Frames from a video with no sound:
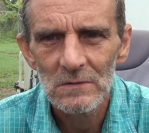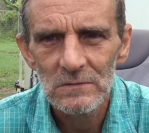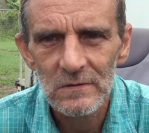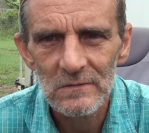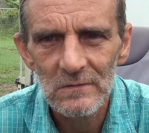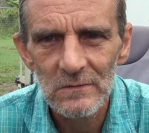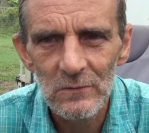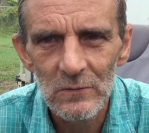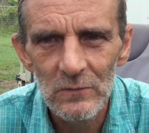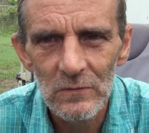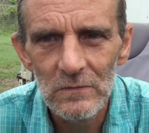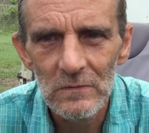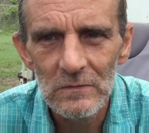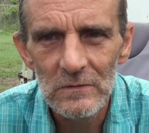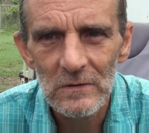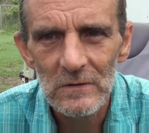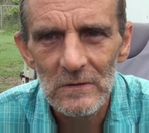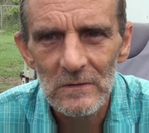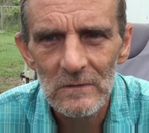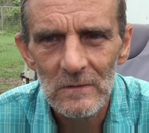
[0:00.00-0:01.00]

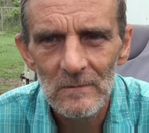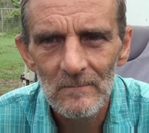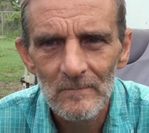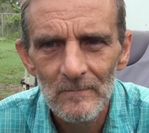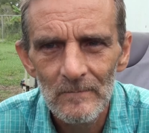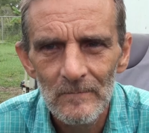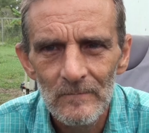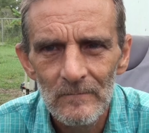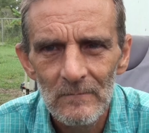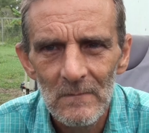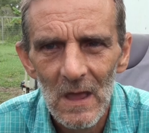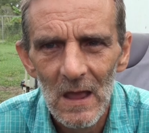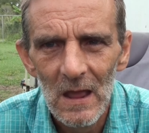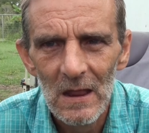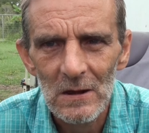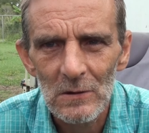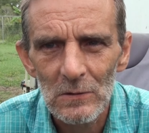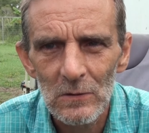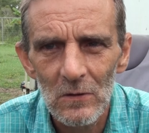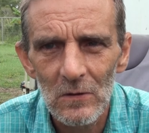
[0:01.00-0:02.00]
Deluded
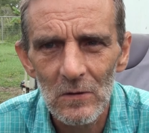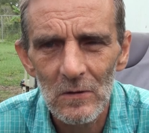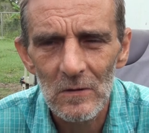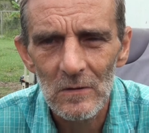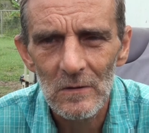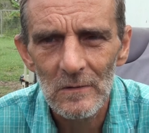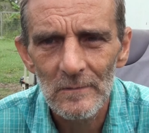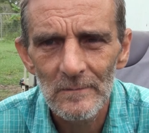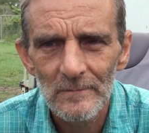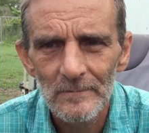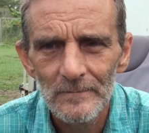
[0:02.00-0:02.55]
at law.